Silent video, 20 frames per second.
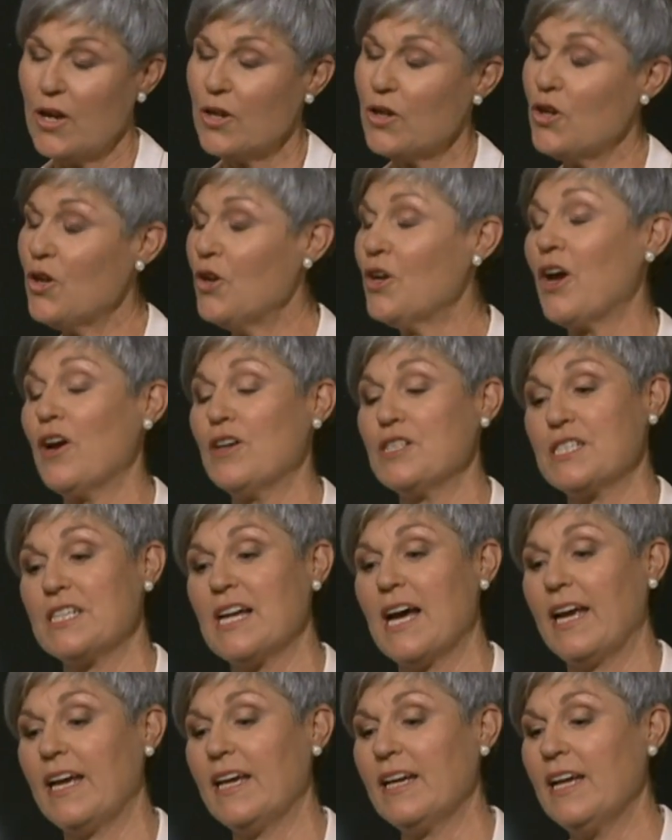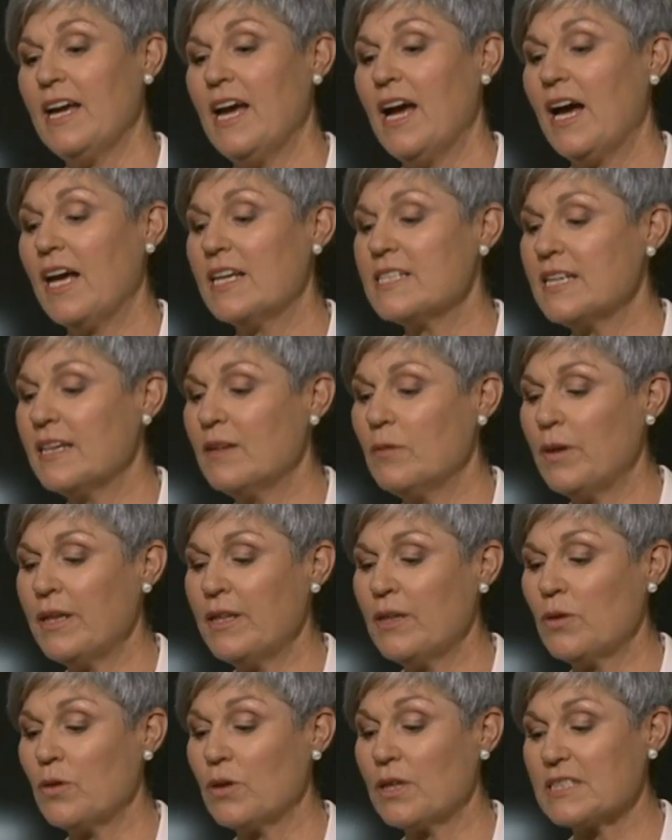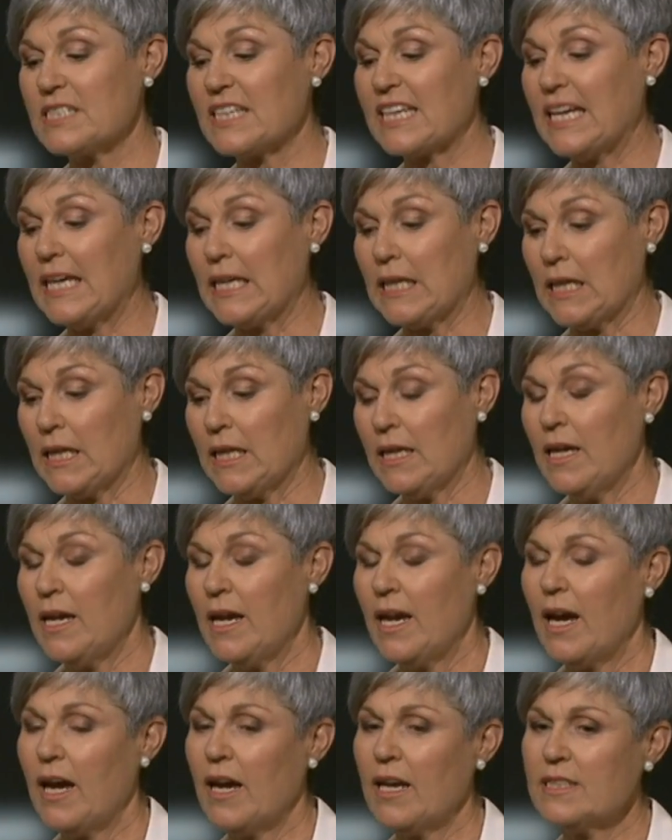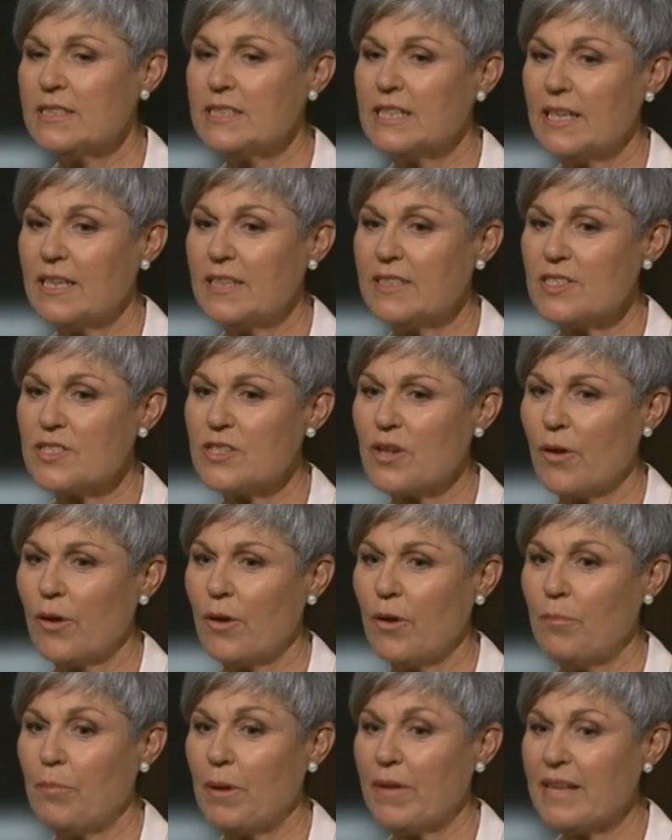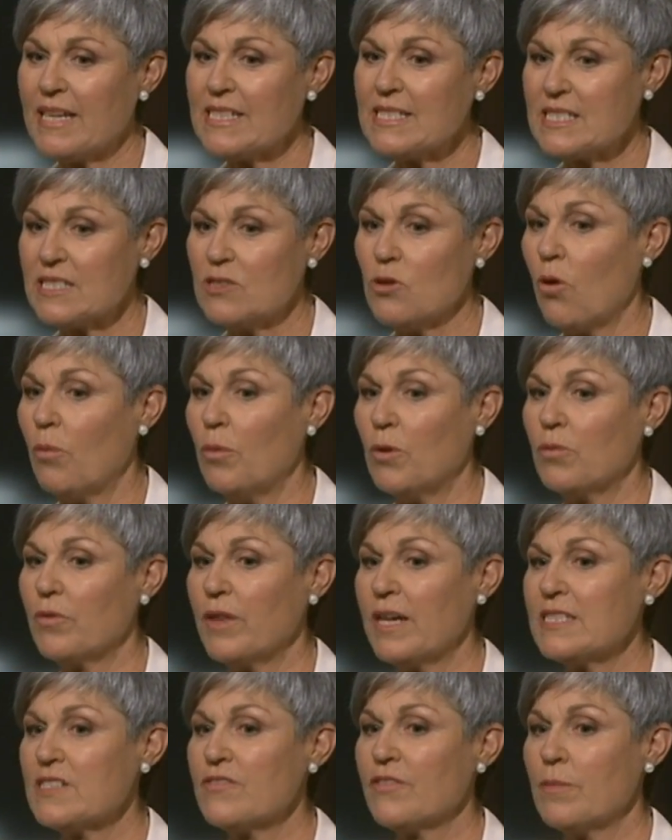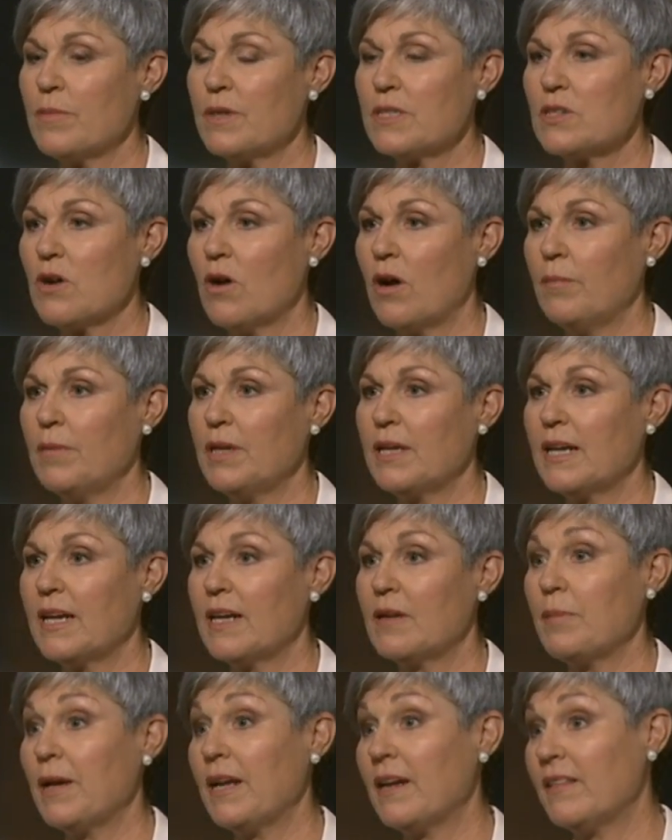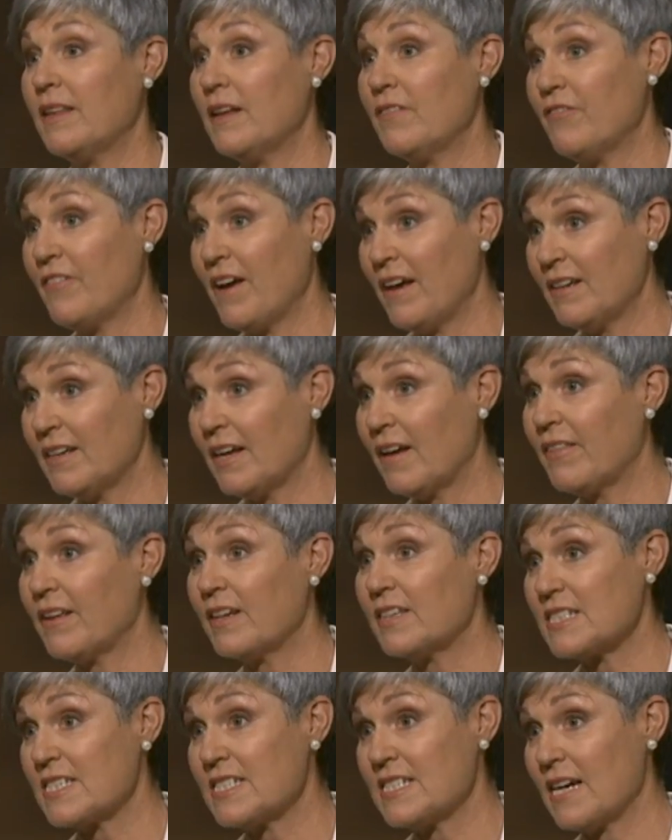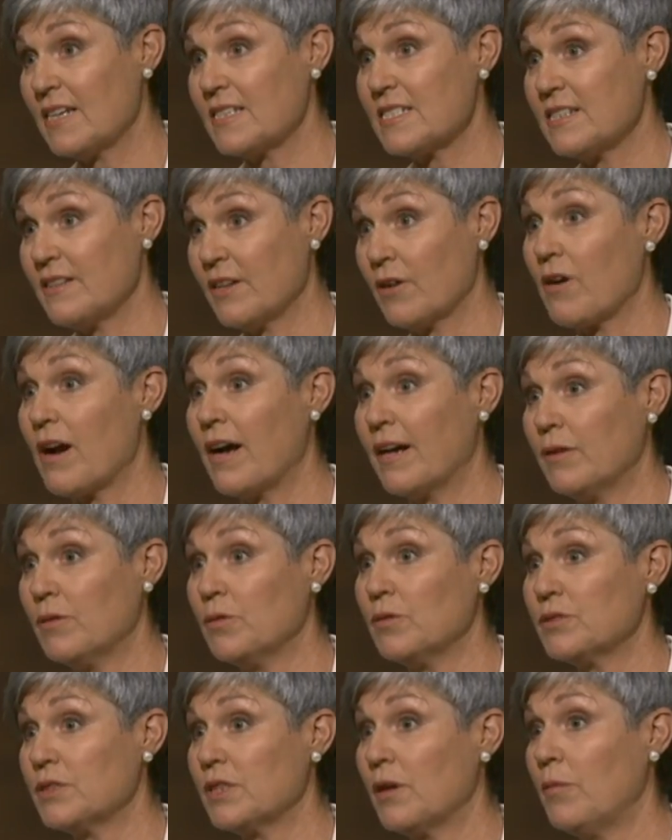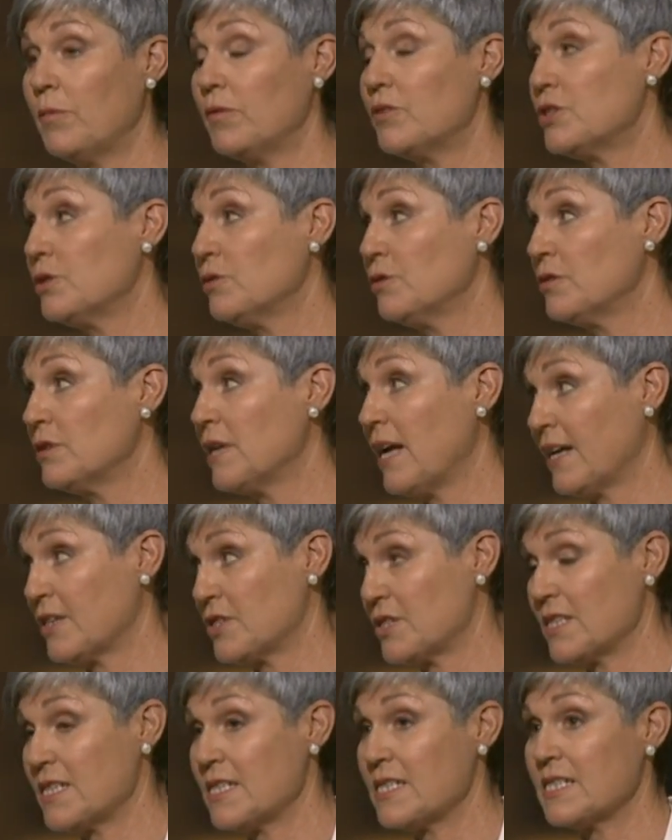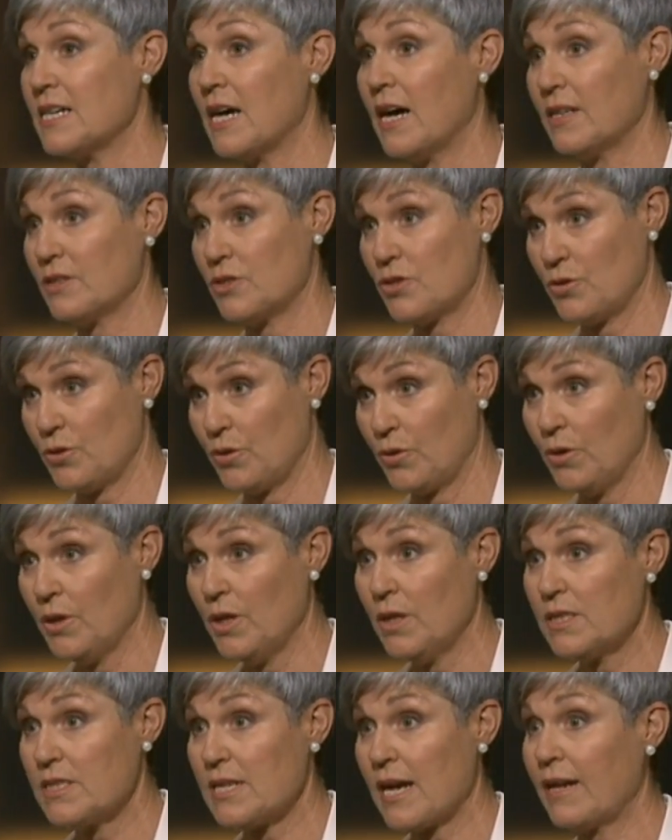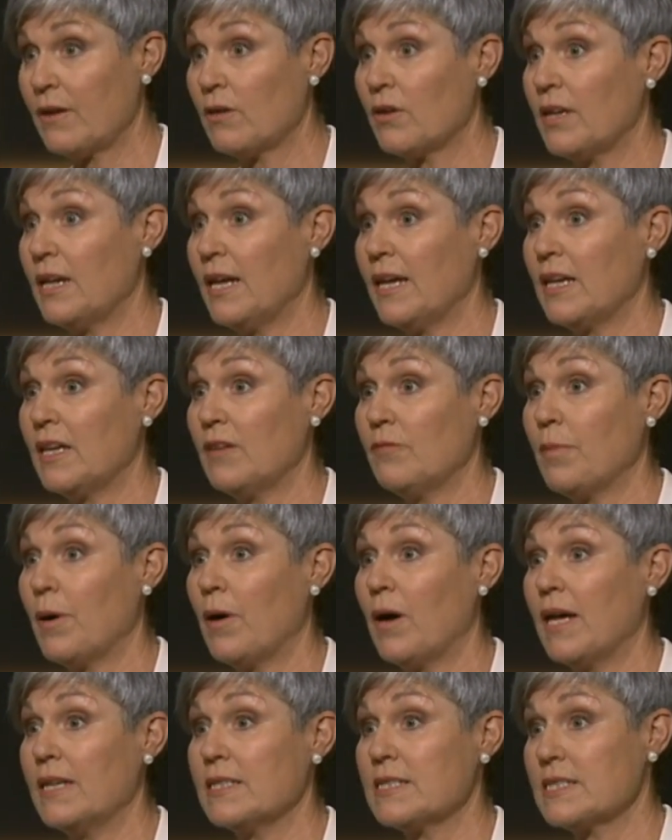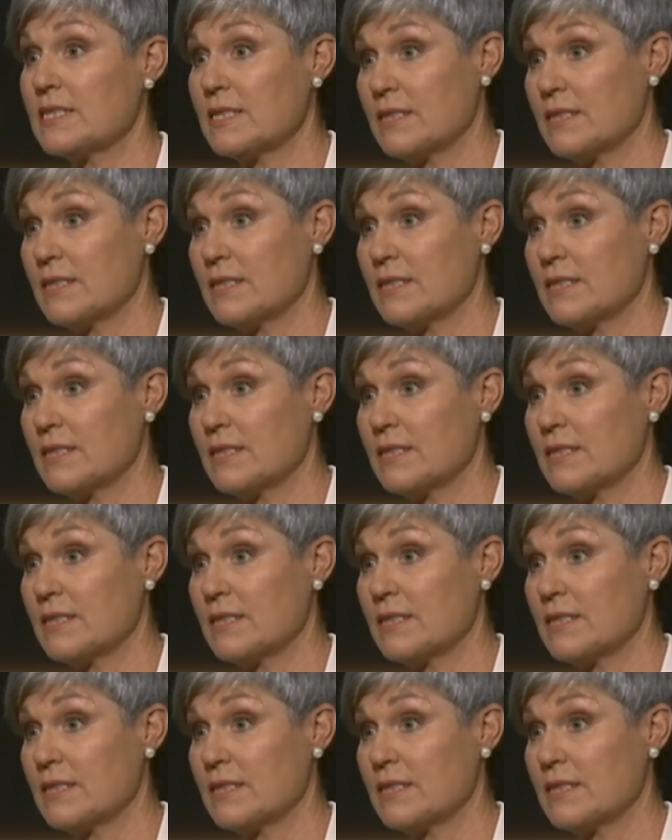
You go snake. I said, and when you look, it's a kitten. I said, so, but that's normal. That's from the time you get out of bed. And they've found out that it starts in the cradle. So children actually start to take on a negative bias.